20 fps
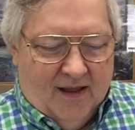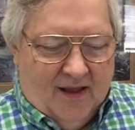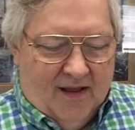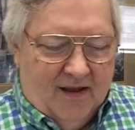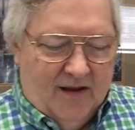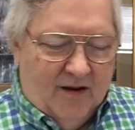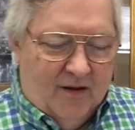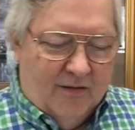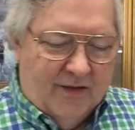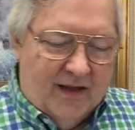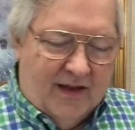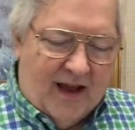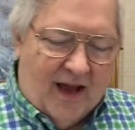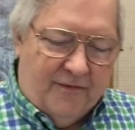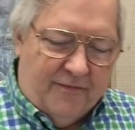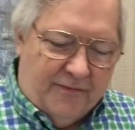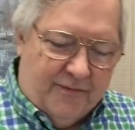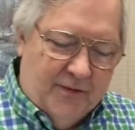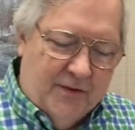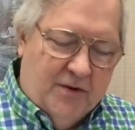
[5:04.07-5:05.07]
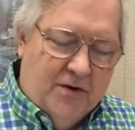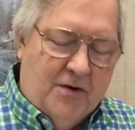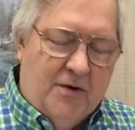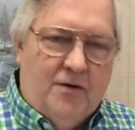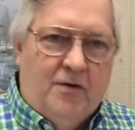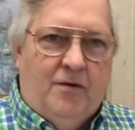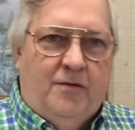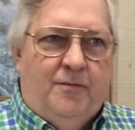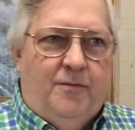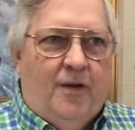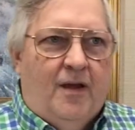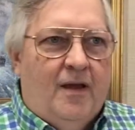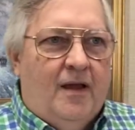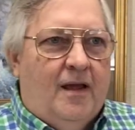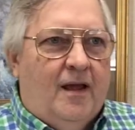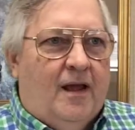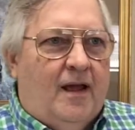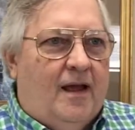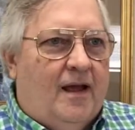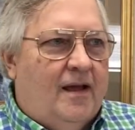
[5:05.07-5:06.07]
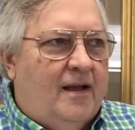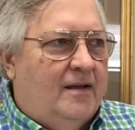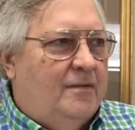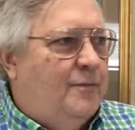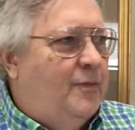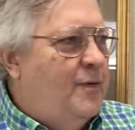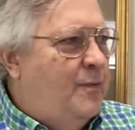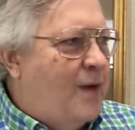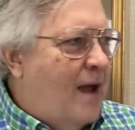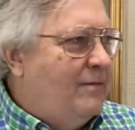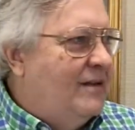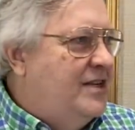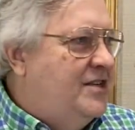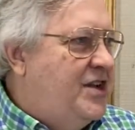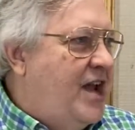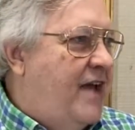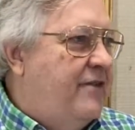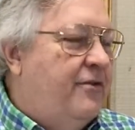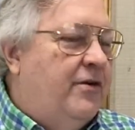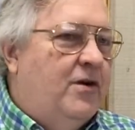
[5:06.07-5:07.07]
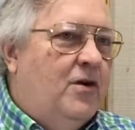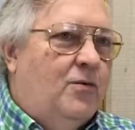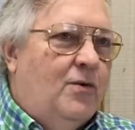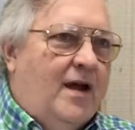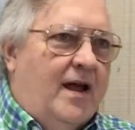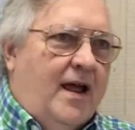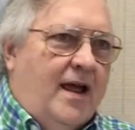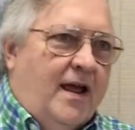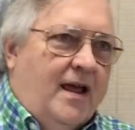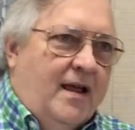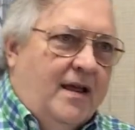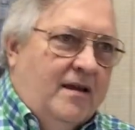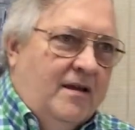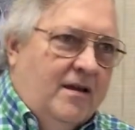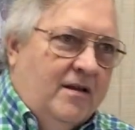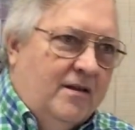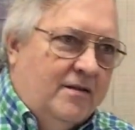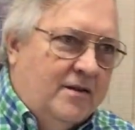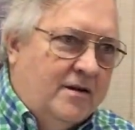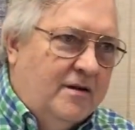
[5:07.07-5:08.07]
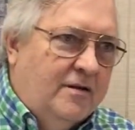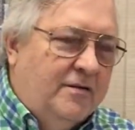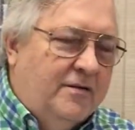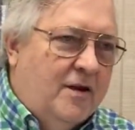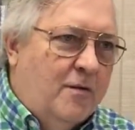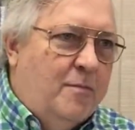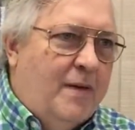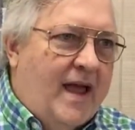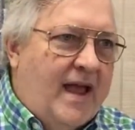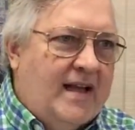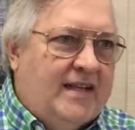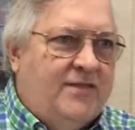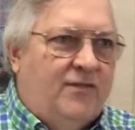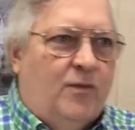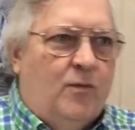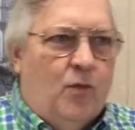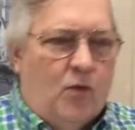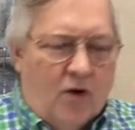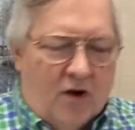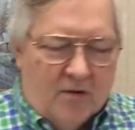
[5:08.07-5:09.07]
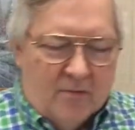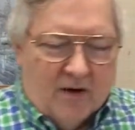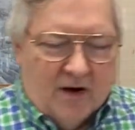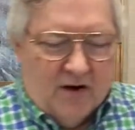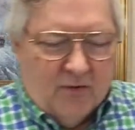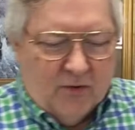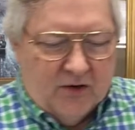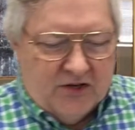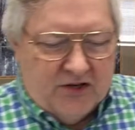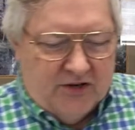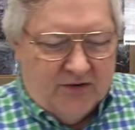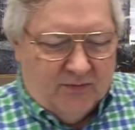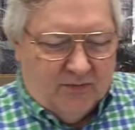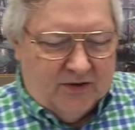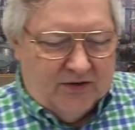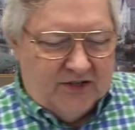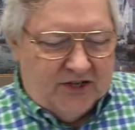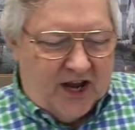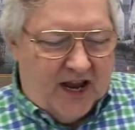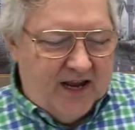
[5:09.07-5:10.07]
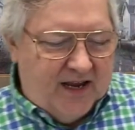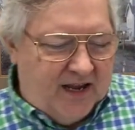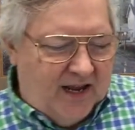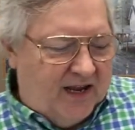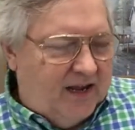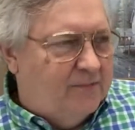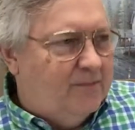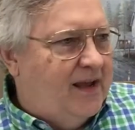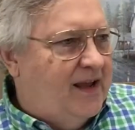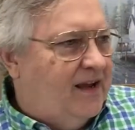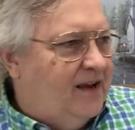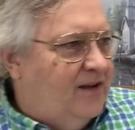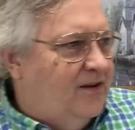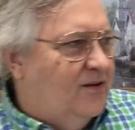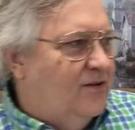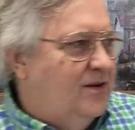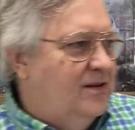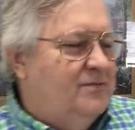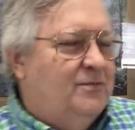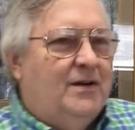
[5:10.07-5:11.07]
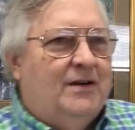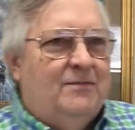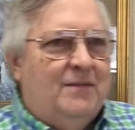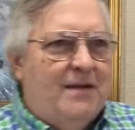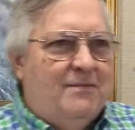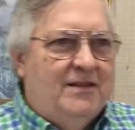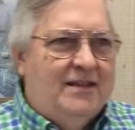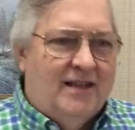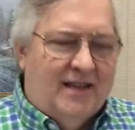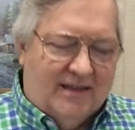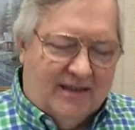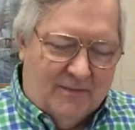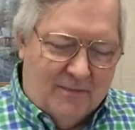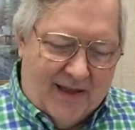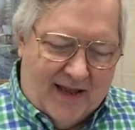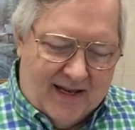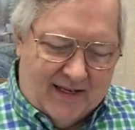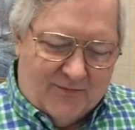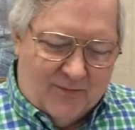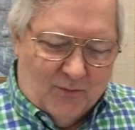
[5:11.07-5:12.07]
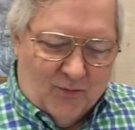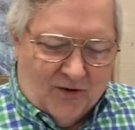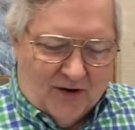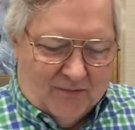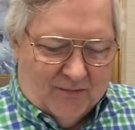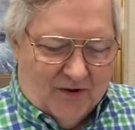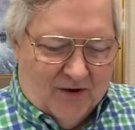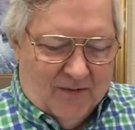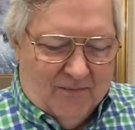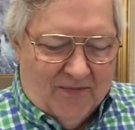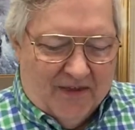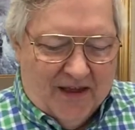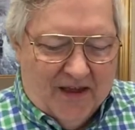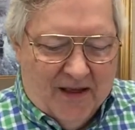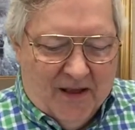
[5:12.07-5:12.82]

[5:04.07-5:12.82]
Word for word: uh, you know, they got food, uh, probably chattering away. You know, their, their bags from Walmart were, were shaking and making noise. Well, maybe not the bags from Walmart.